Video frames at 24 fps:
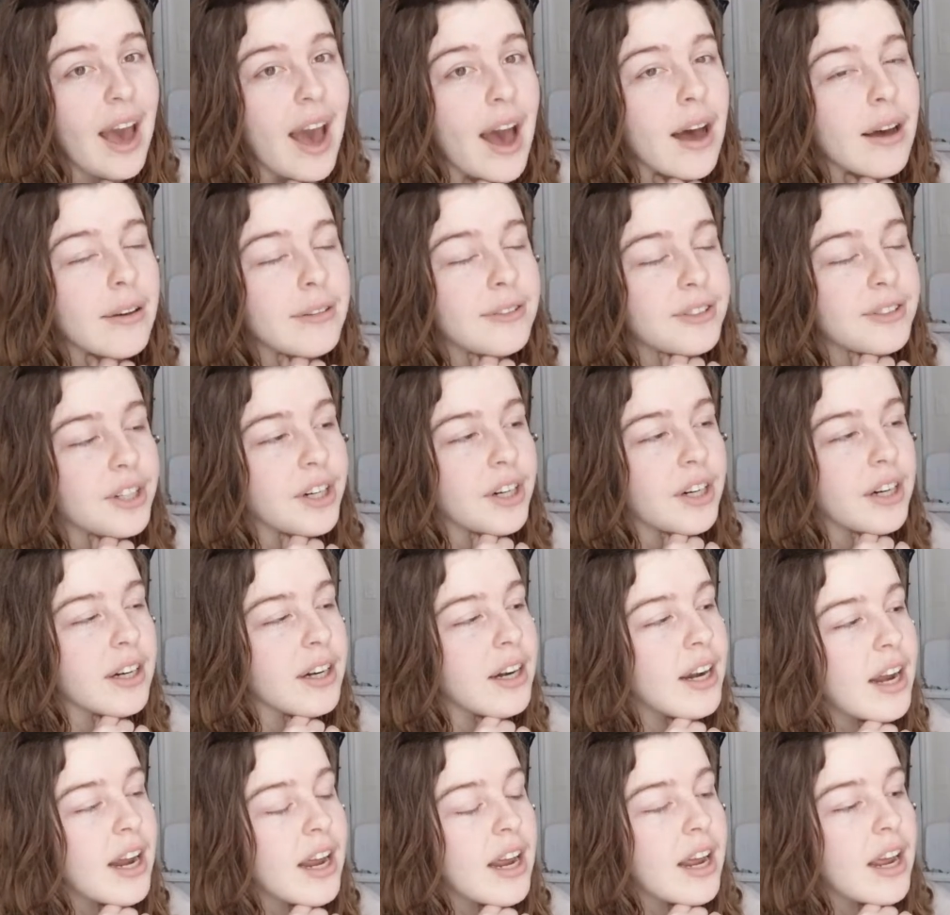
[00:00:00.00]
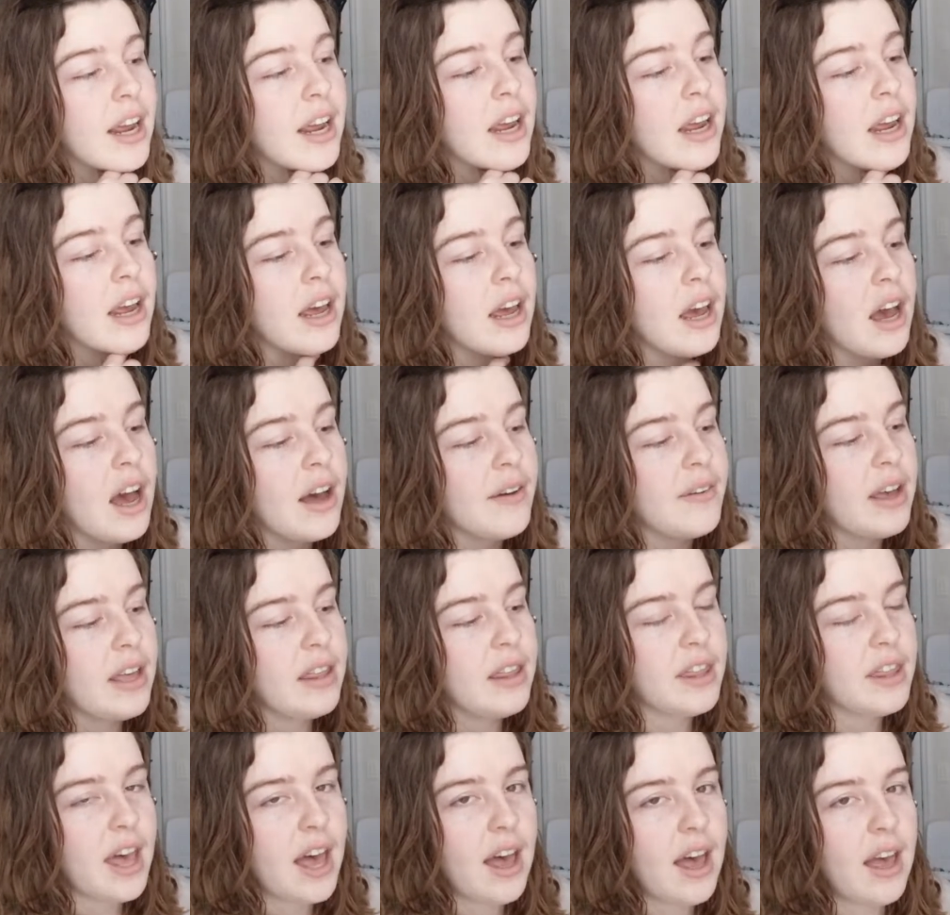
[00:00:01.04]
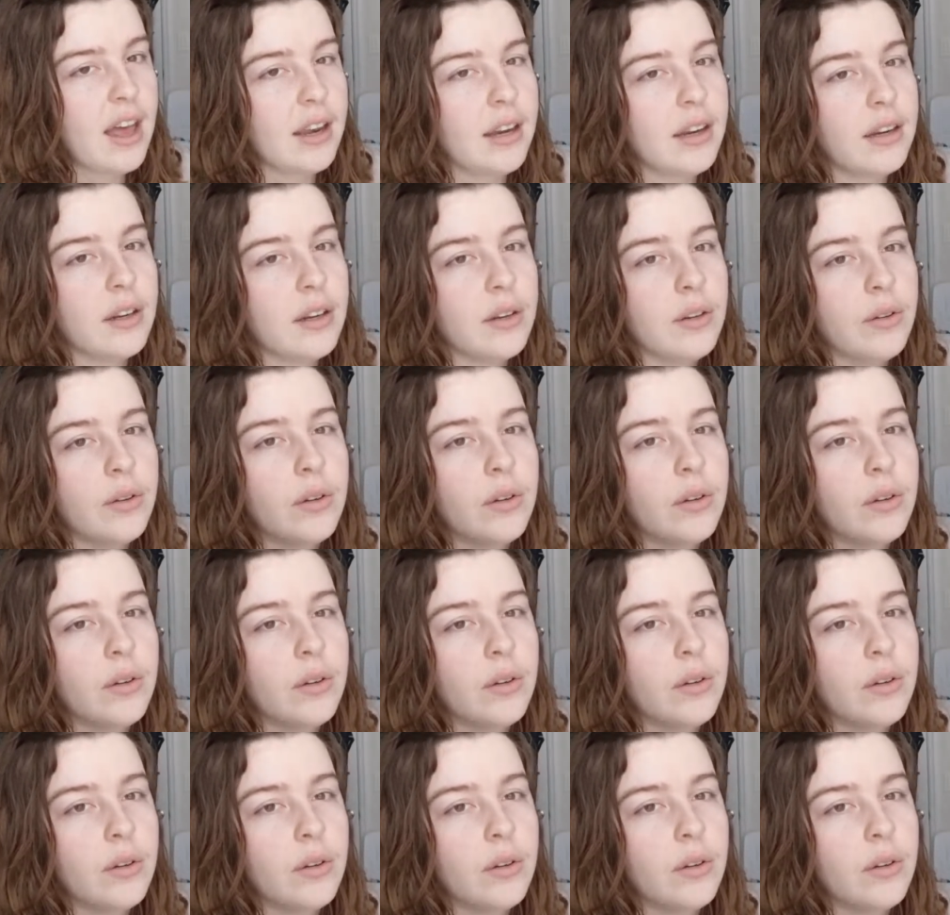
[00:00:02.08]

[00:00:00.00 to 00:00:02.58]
after, and then